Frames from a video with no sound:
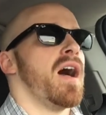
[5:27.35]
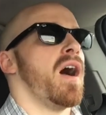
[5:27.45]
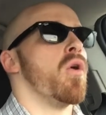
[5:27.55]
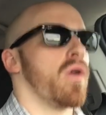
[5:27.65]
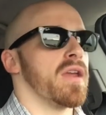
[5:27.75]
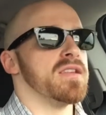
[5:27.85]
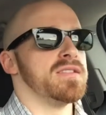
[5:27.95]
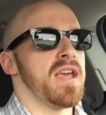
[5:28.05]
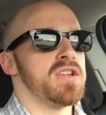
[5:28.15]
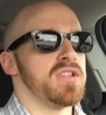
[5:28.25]

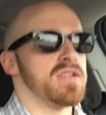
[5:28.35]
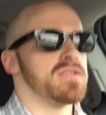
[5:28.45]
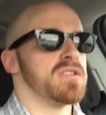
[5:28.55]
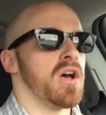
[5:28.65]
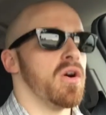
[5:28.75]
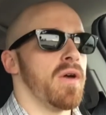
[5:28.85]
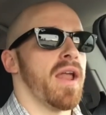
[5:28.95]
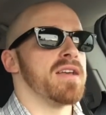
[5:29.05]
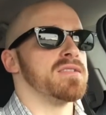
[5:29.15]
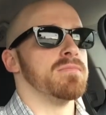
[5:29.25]
organization, so it has